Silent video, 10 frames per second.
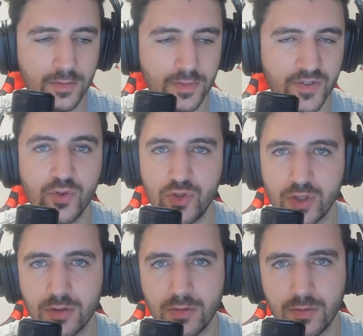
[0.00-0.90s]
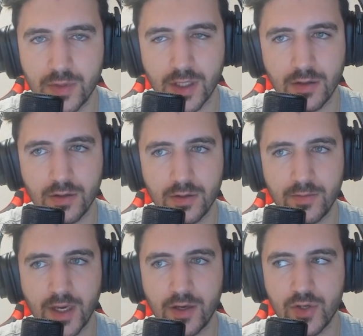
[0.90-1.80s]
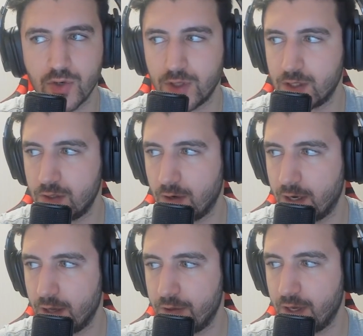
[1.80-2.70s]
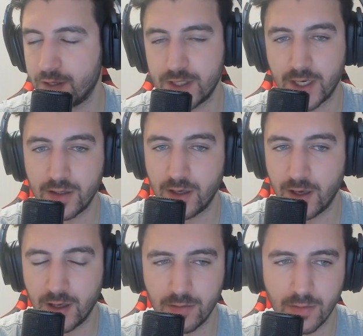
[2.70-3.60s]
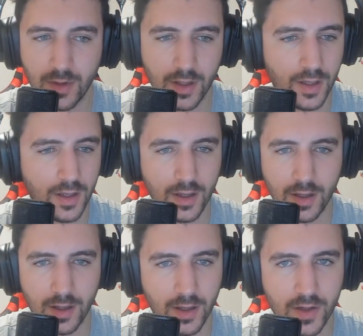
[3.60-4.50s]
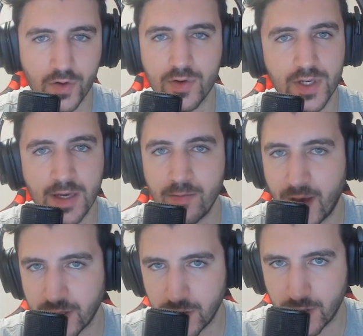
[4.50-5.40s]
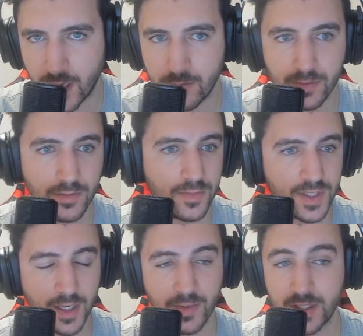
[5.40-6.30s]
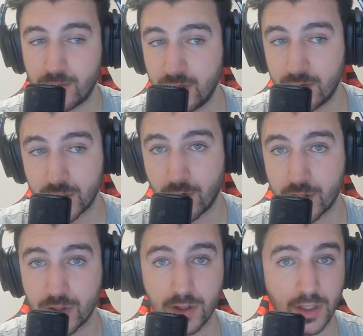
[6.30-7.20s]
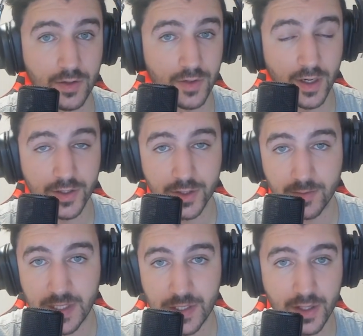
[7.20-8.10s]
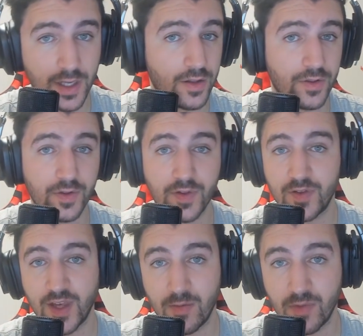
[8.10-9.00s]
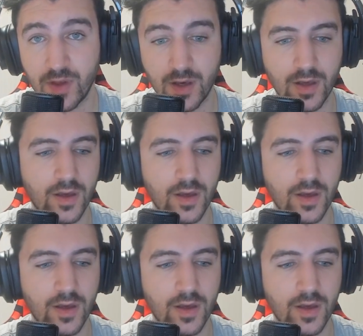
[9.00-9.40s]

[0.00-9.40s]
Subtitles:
the future. Making sure that you are healthy outside of the game is going to impact your game. Same as the previous question in regards to mental health. It's the same thing.